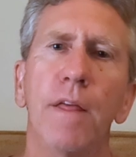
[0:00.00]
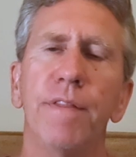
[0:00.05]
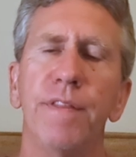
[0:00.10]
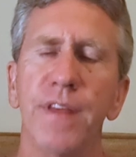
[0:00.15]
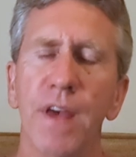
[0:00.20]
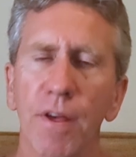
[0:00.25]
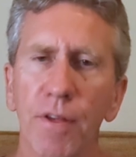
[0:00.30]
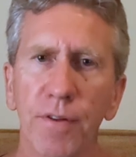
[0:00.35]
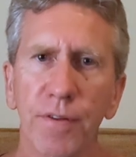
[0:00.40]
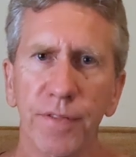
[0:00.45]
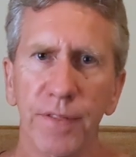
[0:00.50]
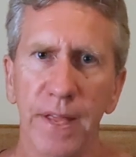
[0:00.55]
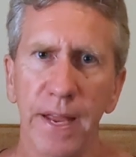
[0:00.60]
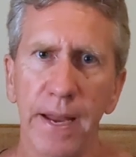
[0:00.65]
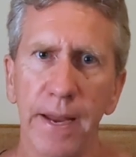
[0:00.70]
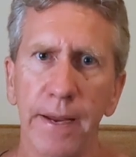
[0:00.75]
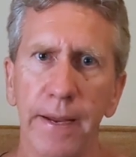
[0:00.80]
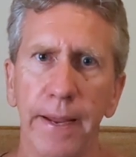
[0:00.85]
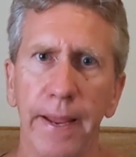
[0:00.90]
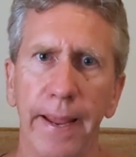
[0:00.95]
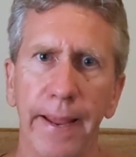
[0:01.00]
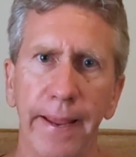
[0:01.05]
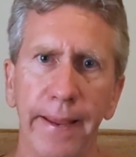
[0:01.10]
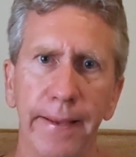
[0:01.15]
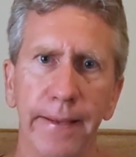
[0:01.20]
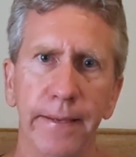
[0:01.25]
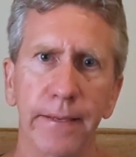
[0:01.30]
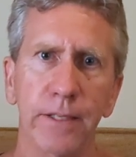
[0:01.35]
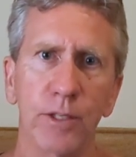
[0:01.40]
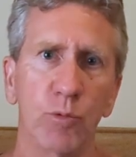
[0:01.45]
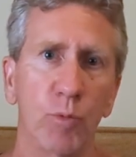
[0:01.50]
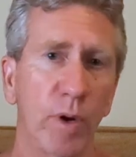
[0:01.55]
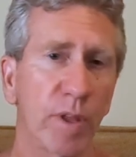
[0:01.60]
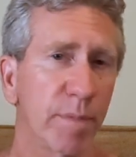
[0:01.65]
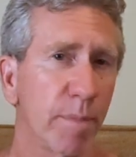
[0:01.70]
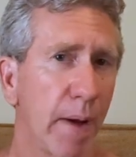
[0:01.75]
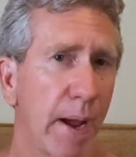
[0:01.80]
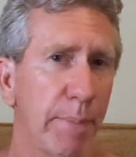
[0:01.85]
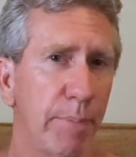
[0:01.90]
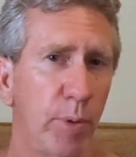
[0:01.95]
The other thing is
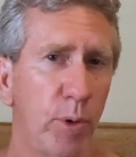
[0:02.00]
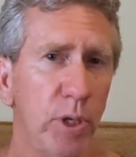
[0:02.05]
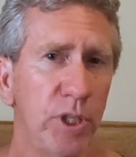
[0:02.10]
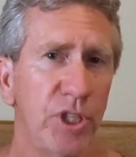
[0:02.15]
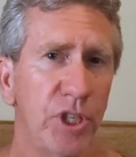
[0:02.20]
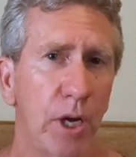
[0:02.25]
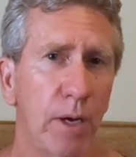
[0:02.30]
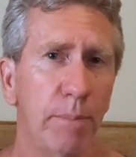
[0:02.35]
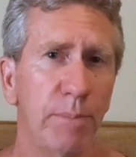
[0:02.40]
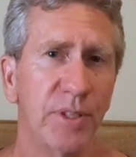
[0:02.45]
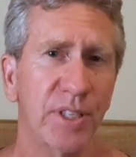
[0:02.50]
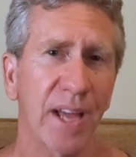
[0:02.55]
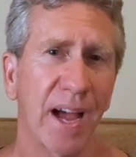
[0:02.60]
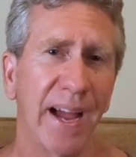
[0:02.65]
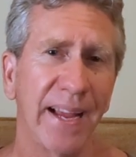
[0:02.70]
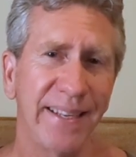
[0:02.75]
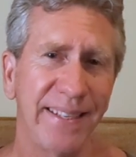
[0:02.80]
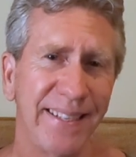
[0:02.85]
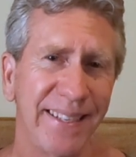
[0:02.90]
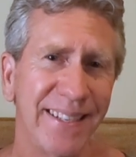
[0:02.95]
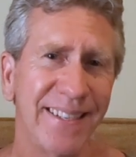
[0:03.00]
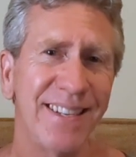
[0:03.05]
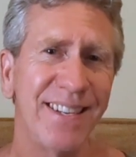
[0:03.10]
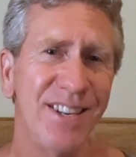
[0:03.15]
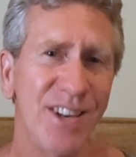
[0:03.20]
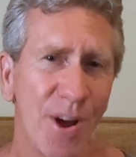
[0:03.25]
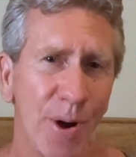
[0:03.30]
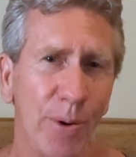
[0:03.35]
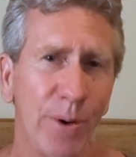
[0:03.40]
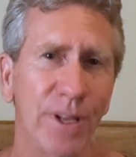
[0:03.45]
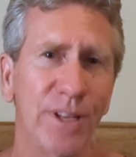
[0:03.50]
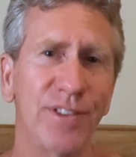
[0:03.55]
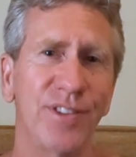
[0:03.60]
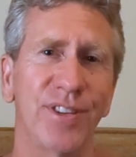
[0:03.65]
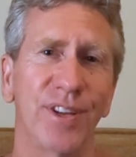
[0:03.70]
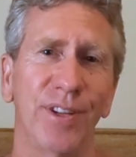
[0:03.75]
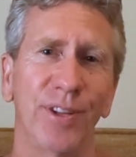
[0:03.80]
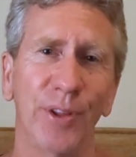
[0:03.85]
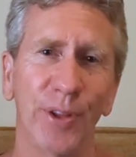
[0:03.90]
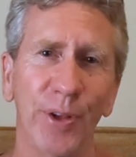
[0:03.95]
with my push-ups I did notice
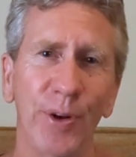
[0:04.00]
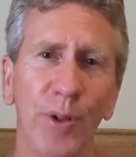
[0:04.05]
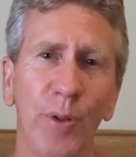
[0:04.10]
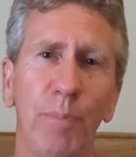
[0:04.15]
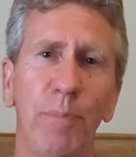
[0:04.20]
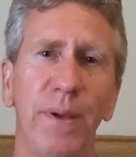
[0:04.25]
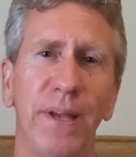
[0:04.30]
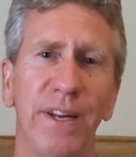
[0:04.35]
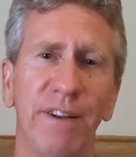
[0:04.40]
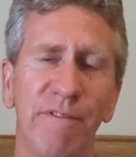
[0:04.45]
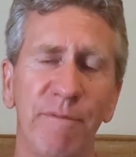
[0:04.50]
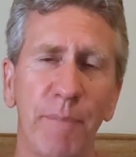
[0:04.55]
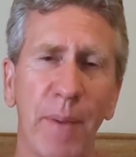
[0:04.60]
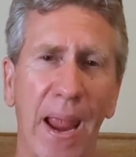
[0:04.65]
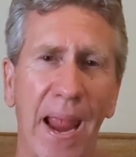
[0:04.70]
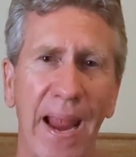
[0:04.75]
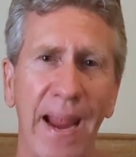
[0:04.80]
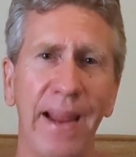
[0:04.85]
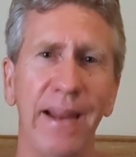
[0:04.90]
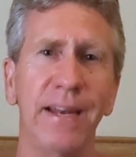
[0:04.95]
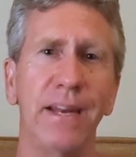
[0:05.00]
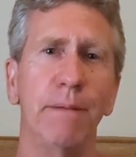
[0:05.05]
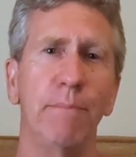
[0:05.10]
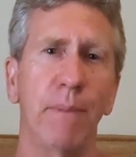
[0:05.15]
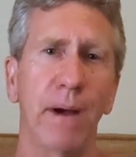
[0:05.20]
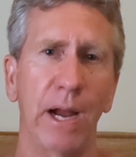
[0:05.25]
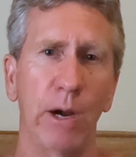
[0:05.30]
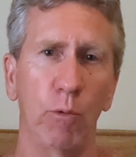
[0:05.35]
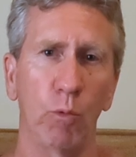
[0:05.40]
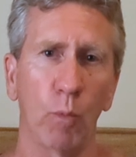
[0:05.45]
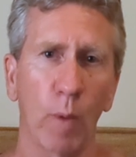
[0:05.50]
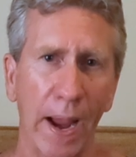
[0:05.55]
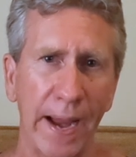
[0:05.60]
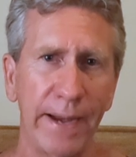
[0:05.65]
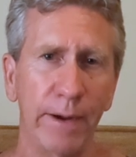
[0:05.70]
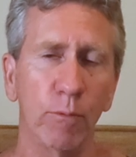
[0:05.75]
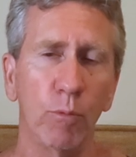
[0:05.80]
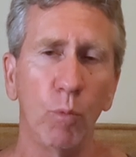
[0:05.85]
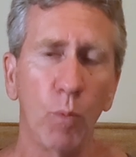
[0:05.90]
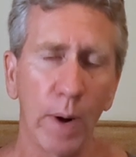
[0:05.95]
a little bit of pain in my
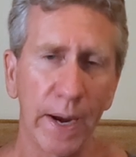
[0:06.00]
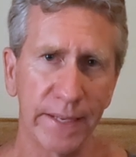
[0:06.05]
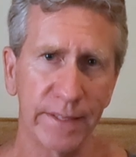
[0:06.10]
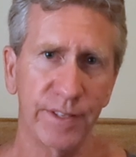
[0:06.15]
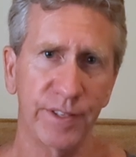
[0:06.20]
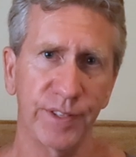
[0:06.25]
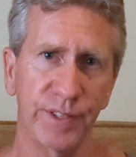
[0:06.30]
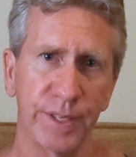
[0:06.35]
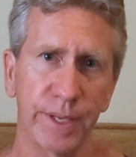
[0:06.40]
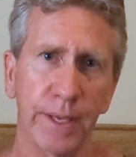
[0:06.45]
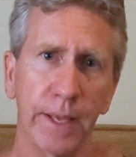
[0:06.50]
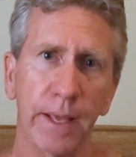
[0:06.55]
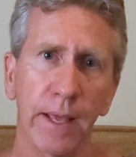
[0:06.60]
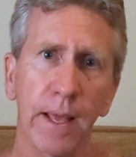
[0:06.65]
right wrist.